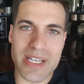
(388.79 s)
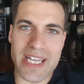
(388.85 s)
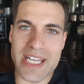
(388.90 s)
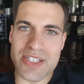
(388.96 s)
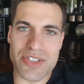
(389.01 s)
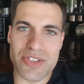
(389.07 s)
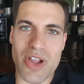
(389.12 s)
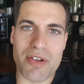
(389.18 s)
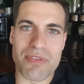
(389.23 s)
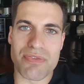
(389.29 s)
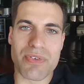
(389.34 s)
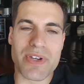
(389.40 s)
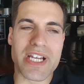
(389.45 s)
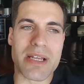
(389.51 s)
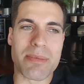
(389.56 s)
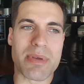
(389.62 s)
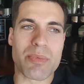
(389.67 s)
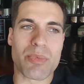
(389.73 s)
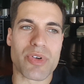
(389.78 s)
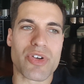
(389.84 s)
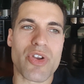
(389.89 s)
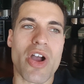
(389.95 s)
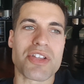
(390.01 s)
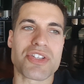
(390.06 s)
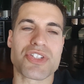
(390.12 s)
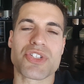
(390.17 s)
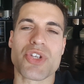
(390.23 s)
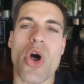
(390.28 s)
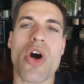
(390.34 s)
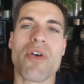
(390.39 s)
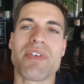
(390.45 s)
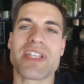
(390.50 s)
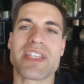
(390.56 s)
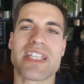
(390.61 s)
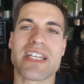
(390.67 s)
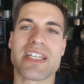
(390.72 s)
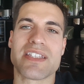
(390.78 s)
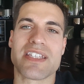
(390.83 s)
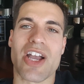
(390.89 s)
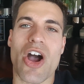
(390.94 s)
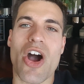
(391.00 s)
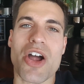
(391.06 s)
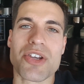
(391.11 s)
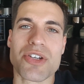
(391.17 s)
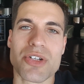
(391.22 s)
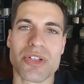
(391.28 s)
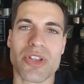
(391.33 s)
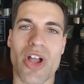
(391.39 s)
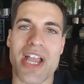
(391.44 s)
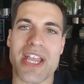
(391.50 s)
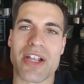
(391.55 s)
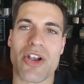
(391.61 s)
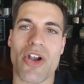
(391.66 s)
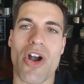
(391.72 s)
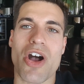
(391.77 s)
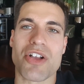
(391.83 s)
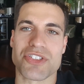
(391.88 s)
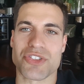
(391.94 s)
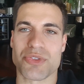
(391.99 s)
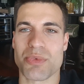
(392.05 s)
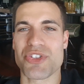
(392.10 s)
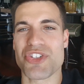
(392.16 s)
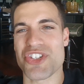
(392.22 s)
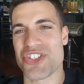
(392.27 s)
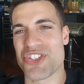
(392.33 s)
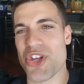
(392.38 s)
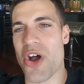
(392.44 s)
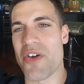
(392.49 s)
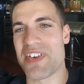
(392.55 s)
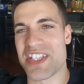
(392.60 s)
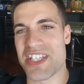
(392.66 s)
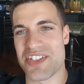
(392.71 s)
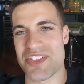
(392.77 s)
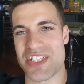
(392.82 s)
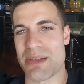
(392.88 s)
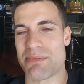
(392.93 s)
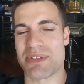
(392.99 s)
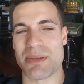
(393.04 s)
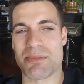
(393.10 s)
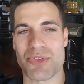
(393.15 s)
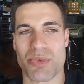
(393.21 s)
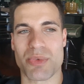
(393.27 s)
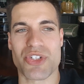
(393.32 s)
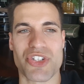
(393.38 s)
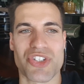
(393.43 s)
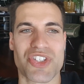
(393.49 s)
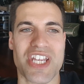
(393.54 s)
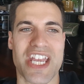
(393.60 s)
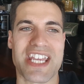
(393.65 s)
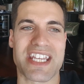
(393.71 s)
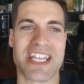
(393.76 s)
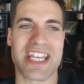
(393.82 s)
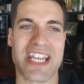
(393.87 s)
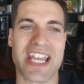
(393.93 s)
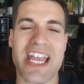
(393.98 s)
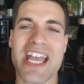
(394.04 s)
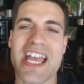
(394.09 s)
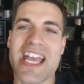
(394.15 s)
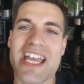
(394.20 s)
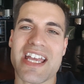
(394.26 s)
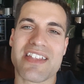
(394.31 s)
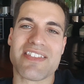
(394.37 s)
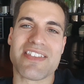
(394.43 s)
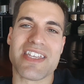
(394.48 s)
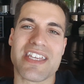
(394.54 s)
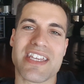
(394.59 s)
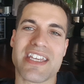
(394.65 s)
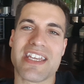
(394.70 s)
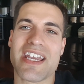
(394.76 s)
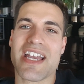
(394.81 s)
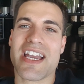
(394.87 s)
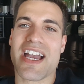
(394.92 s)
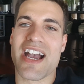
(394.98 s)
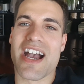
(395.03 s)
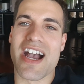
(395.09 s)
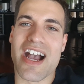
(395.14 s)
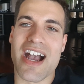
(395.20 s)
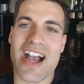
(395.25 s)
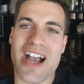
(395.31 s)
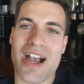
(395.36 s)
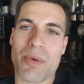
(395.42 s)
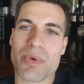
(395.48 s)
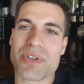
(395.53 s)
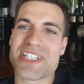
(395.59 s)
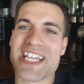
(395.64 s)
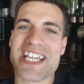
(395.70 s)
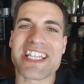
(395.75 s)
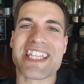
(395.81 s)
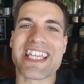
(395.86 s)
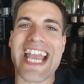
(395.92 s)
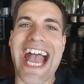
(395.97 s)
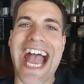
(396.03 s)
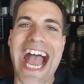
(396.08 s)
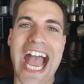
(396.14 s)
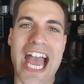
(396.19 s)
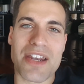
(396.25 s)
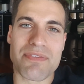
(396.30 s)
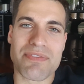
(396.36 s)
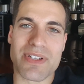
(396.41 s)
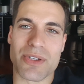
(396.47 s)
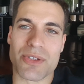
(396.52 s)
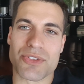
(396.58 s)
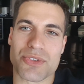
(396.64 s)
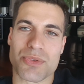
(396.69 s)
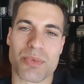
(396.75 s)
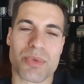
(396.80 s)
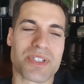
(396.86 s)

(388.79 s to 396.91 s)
It's not freedom, and we're not solving the underlying causes. We're just solving the symptoms. We're just taking the Advils.